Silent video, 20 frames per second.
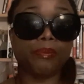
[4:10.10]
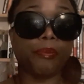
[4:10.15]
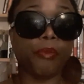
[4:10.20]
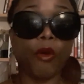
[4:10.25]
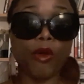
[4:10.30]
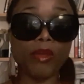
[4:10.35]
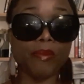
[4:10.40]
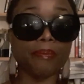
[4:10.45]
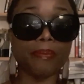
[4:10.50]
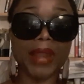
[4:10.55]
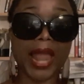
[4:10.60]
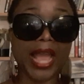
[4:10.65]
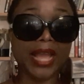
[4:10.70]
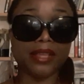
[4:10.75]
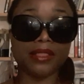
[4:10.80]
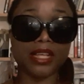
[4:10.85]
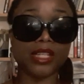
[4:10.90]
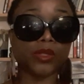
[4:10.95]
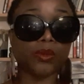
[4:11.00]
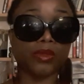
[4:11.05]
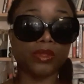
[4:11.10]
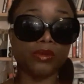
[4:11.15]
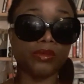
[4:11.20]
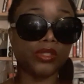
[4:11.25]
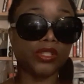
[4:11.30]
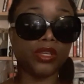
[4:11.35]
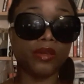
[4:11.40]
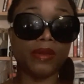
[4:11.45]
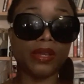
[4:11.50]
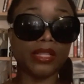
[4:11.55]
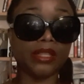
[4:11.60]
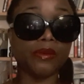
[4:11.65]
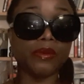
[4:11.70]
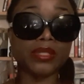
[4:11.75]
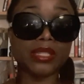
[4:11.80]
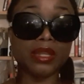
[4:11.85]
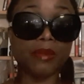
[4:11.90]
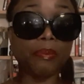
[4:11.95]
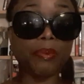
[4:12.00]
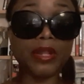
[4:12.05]
Point blank, that's what they were doing. There
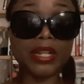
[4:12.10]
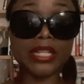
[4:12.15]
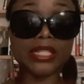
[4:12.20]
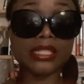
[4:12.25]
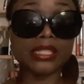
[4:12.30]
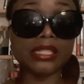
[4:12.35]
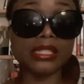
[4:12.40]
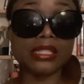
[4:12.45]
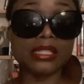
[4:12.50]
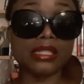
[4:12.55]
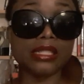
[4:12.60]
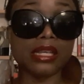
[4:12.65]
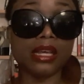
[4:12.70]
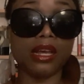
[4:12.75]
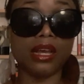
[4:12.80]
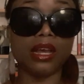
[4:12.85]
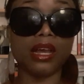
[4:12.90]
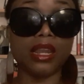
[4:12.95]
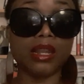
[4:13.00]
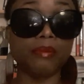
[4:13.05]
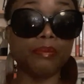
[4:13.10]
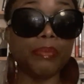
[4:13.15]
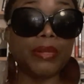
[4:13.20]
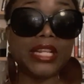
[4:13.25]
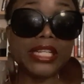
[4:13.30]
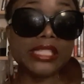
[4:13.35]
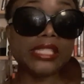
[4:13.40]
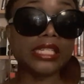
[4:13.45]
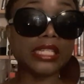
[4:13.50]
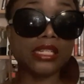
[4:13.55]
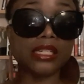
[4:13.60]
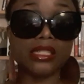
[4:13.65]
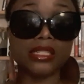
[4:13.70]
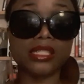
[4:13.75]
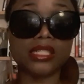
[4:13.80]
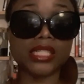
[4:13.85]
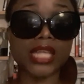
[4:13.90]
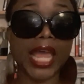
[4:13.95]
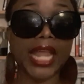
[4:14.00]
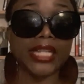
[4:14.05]
was an implicit
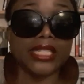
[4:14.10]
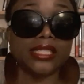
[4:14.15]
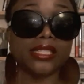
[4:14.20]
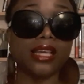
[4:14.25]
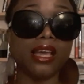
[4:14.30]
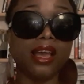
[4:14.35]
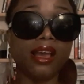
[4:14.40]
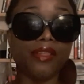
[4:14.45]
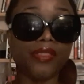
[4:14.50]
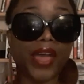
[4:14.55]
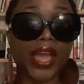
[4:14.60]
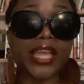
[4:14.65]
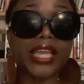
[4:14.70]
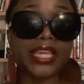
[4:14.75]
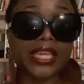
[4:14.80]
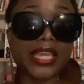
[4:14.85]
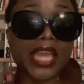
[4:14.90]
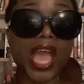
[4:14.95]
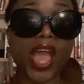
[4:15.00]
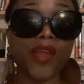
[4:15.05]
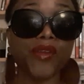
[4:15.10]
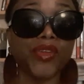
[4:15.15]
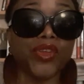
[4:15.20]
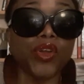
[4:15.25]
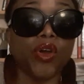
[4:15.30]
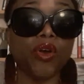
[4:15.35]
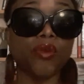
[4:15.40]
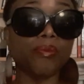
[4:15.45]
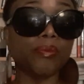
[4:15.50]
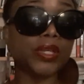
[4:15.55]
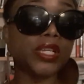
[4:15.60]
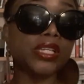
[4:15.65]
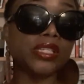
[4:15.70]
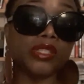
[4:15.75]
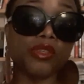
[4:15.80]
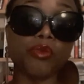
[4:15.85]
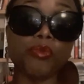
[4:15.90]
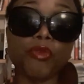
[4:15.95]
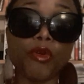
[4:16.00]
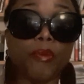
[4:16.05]
consent that he carry on,
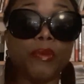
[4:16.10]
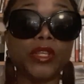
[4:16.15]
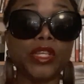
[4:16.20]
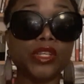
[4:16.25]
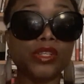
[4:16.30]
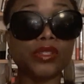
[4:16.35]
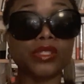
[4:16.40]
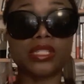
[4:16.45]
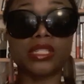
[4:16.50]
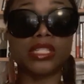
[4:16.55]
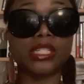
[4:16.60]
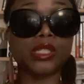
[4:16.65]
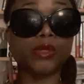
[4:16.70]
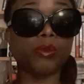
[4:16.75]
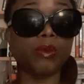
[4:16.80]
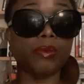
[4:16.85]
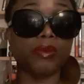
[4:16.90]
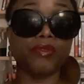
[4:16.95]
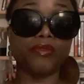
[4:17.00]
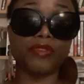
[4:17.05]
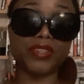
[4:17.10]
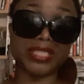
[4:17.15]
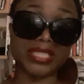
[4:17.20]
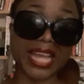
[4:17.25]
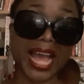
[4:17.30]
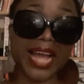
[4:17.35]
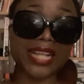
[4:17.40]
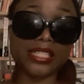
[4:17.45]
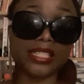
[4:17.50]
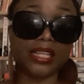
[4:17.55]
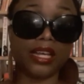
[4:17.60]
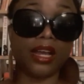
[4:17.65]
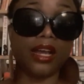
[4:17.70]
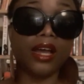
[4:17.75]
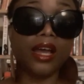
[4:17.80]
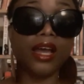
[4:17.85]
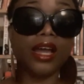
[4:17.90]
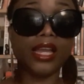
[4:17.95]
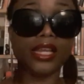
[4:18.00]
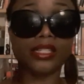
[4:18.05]
because they were probably using these women for data
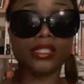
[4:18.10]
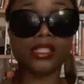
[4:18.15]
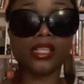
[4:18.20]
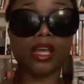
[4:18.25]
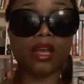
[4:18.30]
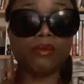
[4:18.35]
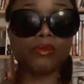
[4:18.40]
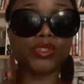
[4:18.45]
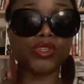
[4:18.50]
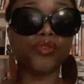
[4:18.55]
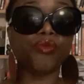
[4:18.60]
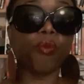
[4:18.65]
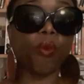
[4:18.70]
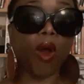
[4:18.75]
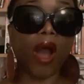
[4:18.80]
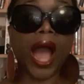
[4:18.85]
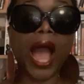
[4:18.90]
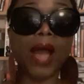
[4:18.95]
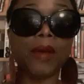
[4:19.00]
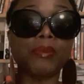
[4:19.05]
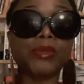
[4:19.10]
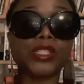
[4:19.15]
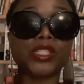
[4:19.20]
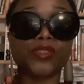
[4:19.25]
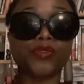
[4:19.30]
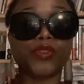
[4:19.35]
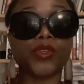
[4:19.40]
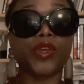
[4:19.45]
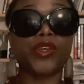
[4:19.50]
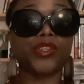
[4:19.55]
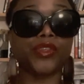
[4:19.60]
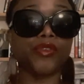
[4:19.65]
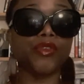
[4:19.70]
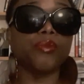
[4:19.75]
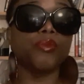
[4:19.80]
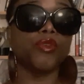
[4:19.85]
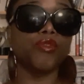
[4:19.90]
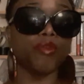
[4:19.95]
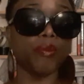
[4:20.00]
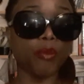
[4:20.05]
in terms of what happens if you only
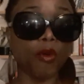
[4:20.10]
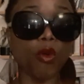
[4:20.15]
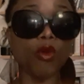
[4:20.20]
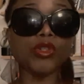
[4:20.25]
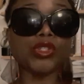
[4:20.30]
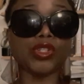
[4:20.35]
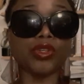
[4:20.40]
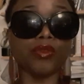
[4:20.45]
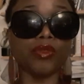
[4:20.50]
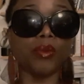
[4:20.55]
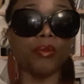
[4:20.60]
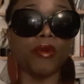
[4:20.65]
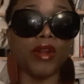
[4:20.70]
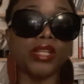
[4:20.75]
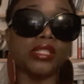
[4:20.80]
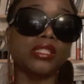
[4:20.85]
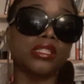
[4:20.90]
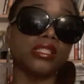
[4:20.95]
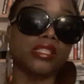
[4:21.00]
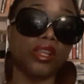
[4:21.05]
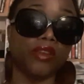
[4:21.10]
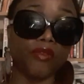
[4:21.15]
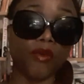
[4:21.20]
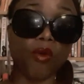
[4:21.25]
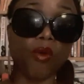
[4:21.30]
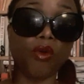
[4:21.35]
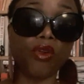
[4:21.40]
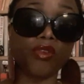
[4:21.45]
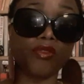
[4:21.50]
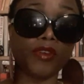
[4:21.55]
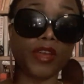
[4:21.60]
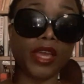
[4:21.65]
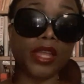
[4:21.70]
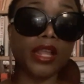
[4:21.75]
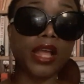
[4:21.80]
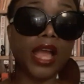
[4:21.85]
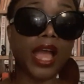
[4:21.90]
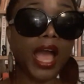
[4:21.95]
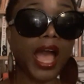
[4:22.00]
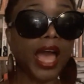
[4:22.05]
remove a portion of the breast instead of all of it,
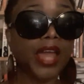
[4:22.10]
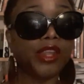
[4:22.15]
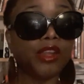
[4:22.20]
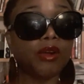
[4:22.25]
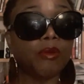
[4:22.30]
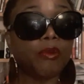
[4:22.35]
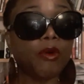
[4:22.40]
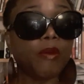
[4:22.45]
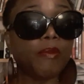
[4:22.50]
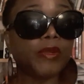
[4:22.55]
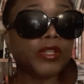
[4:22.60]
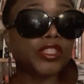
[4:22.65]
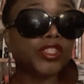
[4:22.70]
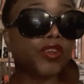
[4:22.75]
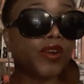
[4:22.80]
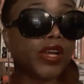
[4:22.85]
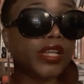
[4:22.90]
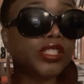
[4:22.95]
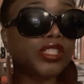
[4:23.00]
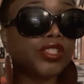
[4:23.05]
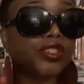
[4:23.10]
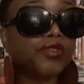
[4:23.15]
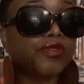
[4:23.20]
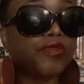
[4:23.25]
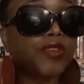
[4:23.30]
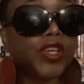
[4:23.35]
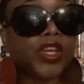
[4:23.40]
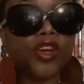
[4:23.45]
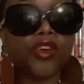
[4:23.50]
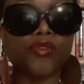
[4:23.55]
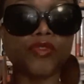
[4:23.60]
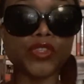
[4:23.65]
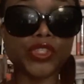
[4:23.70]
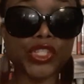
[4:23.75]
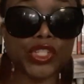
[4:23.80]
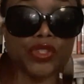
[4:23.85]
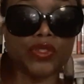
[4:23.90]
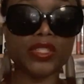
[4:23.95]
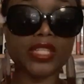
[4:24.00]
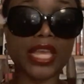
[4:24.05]
and they were probably trying to think of a
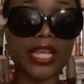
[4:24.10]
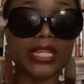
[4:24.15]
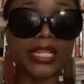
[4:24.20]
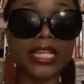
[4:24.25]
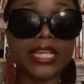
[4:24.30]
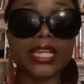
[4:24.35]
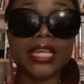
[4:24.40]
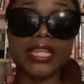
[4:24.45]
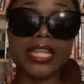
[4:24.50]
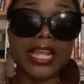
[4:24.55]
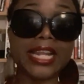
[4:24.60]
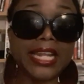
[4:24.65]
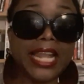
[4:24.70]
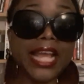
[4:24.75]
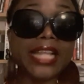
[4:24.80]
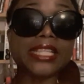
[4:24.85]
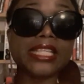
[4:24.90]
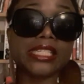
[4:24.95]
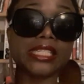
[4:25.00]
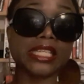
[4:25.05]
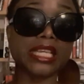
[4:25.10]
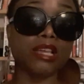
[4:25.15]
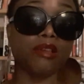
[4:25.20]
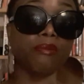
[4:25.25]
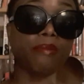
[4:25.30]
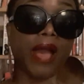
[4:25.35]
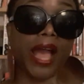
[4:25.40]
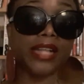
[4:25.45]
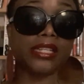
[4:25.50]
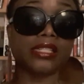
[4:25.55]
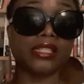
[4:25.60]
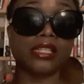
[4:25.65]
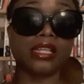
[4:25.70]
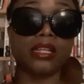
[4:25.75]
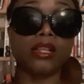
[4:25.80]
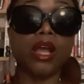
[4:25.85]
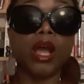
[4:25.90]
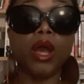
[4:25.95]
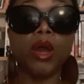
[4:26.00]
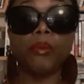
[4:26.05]
new technique, and they let this
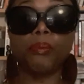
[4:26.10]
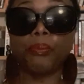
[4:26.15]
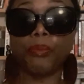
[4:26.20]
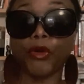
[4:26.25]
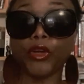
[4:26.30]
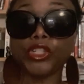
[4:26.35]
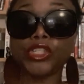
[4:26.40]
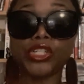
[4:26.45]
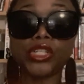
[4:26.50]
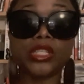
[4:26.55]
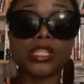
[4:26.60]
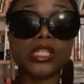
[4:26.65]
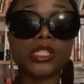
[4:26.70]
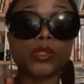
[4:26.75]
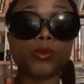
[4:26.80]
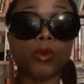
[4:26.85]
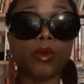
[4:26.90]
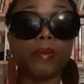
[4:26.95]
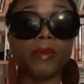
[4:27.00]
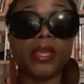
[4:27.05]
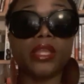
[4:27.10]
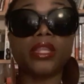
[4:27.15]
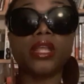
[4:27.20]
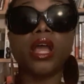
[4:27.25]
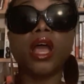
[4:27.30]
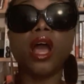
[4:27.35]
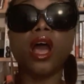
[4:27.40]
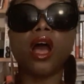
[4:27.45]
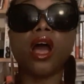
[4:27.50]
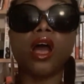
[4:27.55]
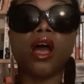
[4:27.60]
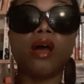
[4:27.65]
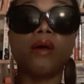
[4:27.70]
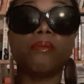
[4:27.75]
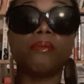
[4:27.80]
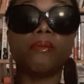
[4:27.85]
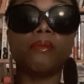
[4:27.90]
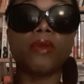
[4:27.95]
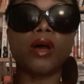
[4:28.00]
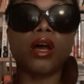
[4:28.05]
Patterson butcher these women.
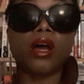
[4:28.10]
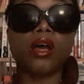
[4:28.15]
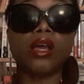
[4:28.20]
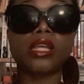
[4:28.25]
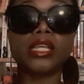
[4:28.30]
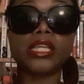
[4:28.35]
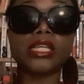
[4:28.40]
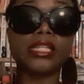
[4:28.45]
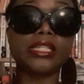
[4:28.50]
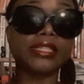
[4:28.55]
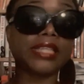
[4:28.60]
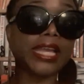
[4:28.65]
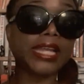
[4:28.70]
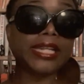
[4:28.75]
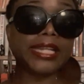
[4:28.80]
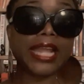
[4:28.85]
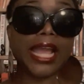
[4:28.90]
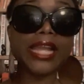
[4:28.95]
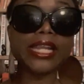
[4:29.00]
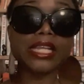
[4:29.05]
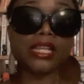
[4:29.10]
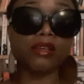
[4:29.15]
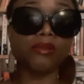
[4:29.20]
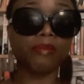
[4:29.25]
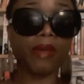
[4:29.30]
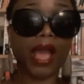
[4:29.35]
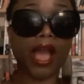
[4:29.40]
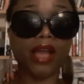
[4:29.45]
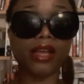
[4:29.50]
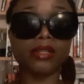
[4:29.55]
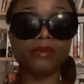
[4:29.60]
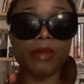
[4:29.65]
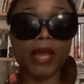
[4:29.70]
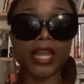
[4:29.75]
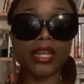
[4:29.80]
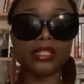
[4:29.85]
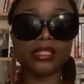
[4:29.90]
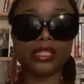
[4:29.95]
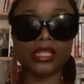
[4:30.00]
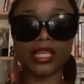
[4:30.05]
They let
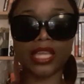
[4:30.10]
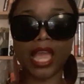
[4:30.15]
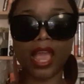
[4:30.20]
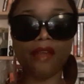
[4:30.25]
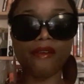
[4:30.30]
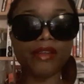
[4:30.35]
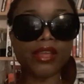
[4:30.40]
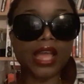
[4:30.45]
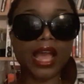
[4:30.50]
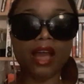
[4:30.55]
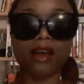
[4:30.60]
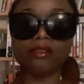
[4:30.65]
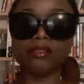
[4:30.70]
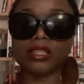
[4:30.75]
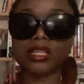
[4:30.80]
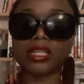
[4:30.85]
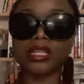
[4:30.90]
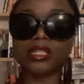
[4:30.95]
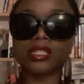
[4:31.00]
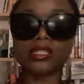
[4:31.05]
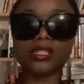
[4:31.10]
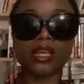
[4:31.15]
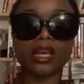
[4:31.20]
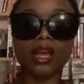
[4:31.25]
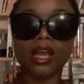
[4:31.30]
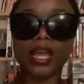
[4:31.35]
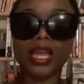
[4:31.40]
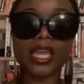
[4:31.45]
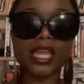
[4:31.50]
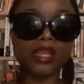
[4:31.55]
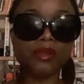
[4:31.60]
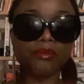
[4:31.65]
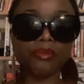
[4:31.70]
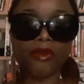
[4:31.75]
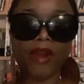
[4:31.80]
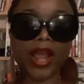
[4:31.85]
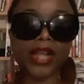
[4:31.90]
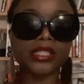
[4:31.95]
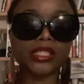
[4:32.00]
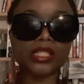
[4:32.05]
Patterson carry out these
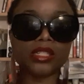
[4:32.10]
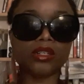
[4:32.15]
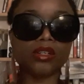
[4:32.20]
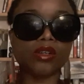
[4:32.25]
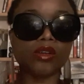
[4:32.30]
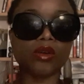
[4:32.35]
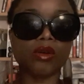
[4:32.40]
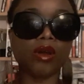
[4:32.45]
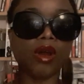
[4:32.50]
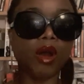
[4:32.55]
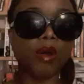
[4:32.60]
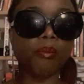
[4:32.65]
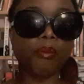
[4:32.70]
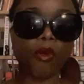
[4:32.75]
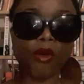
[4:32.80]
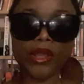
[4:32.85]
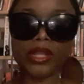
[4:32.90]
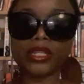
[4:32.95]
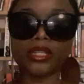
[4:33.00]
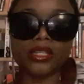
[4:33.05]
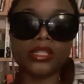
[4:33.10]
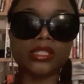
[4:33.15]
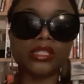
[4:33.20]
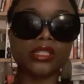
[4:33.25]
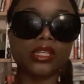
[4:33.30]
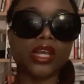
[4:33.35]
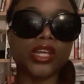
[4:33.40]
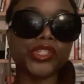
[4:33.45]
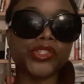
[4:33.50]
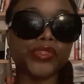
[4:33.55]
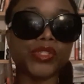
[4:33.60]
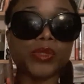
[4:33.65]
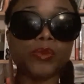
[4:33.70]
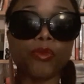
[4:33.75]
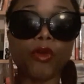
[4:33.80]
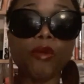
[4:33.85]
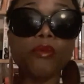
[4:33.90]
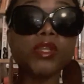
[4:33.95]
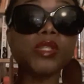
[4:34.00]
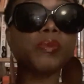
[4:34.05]
impractical, pointless surgeries,
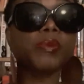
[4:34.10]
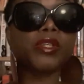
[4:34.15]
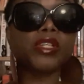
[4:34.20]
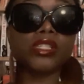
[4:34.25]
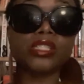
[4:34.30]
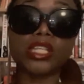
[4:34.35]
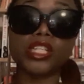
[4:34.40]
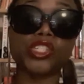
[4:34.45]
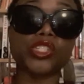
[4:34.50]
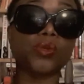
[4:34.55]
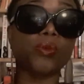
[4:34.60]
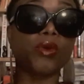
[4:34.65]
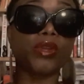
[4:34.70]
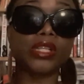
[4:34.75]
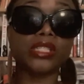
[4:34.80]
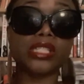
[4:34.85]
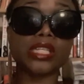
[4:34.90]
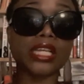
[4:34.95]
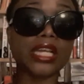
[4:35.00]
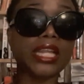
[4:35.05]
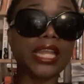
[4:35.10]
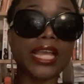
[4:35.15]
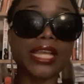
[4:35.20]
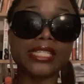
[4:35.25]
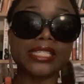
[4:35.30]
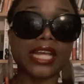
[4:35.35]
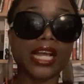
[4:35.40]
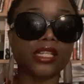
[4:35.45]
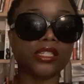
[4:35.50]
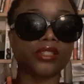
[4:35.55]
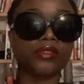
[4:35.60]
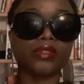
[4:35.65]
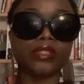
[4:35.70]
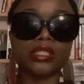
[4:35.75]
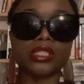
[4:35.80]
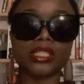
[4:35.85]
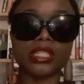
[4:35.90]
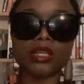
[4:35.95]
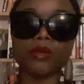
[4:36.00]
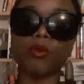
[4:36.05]
probably because they just wanted to collate data
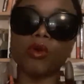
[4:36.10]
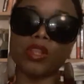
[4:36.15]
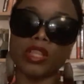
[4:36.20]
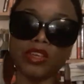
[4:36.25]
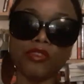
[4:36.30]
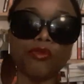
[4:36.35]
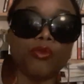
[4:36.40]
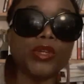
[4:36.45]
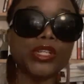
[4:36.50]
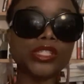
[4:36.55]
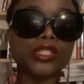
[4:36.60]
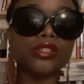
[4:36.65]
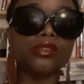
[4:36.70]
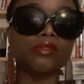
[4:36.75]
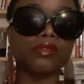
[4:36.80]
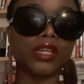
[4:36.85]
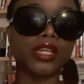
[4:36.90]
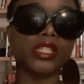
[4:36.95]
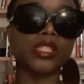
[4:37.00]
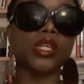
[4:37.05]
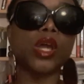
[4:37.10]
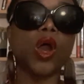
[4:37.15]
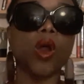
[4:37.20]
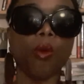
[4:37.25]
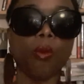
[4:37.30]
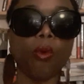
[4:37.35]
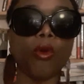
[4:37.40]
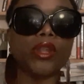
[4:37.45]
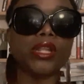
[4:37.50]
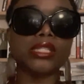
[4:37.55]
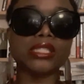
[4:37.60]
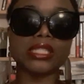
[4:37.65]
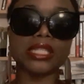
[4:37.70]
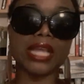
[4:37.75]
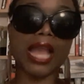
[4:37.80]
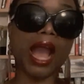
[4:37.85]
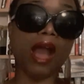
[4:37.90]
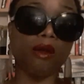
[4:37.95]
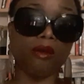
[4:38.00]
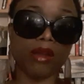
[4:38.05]
and see, well, if we do this, what is
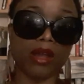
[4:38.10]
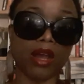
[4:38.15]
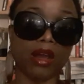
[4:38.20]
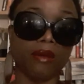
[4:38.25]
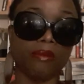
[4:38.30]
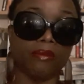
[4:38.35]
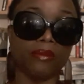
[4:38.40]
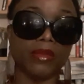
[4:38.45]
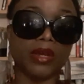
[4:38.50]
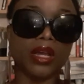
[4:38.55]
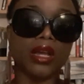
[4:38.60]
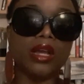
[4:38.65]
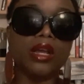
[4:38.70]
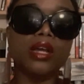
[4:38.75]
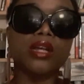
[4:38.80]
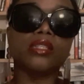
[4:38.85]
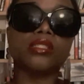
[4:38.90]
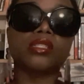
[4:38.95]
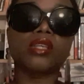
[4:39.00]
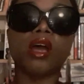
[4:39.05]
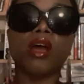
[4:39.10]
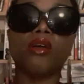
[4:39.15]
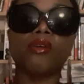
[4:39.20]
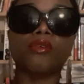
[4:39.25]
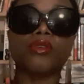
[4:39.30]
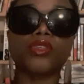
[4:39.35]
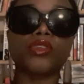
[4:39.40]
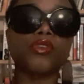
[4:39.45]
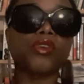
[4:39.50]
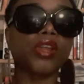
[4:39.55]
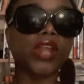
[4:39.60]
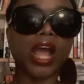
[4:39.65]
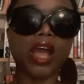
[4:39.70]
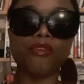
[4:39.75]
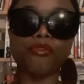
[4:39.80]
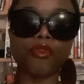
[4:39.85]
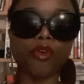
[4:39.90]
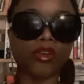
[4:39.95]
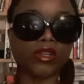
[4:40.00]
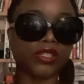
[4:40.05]
the outcome? So you got to
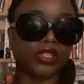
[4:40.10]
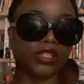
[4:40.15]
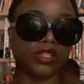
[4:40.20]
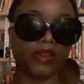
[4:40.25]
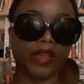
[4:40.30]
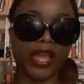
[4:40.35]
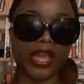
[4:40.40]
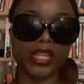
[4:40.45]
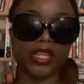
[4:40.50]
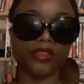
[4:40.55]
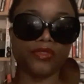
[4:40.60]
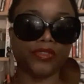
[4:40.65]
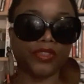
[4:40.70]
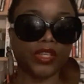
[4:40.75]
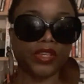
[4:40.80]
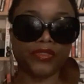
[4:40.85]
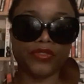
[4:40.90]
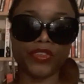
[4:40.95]
have rocks in your head if